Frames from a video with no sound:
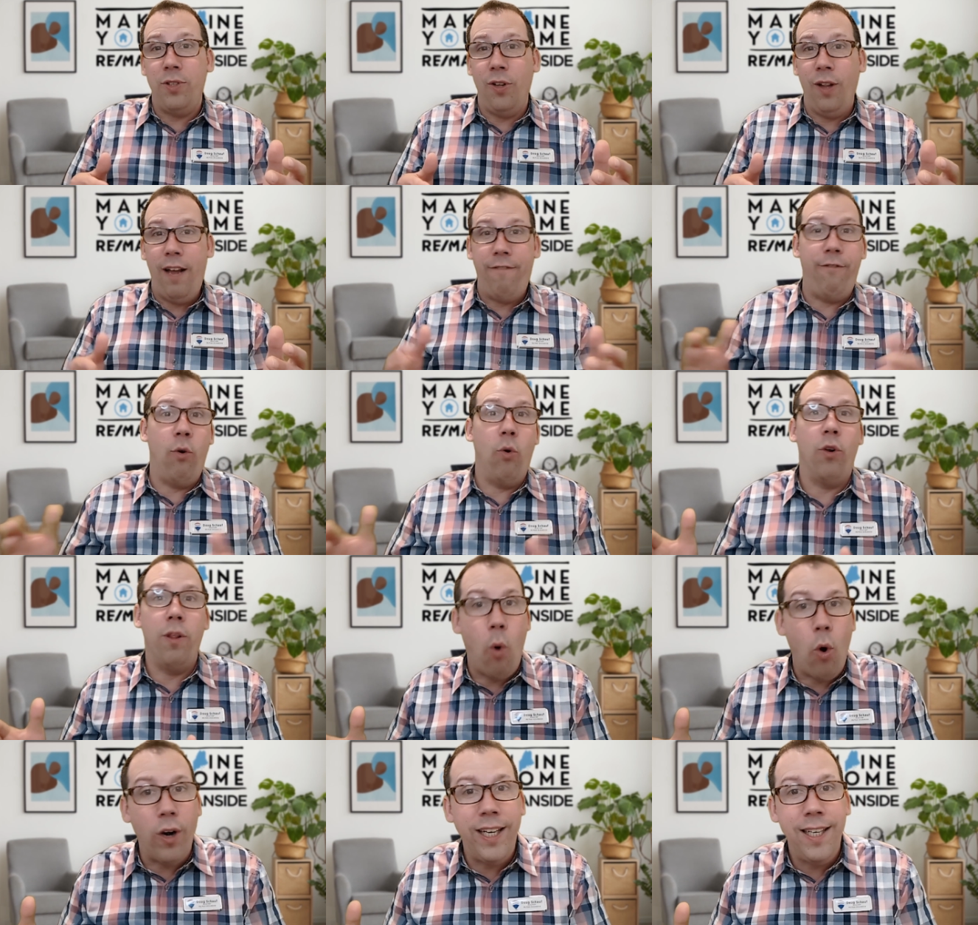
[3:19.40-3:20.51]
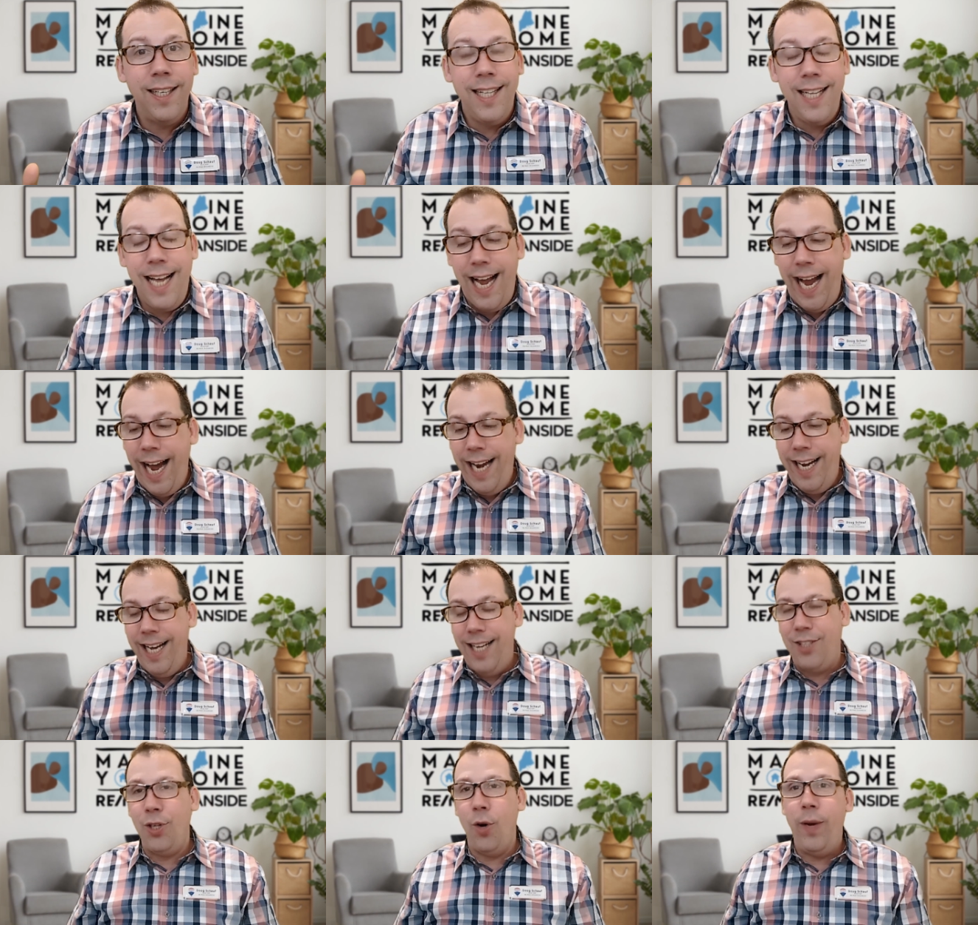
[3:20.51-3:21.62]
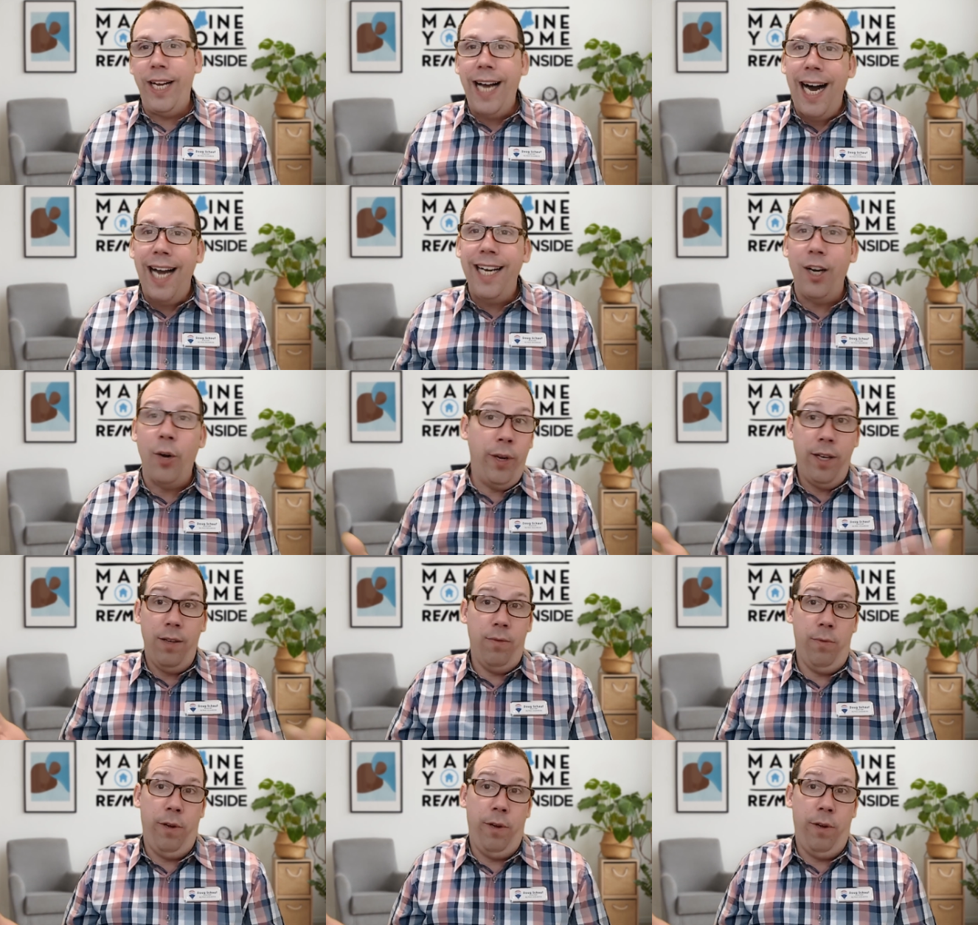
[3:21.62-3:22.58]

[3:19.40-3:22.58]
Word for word: till like four in the morning. And uh, so we got here and we,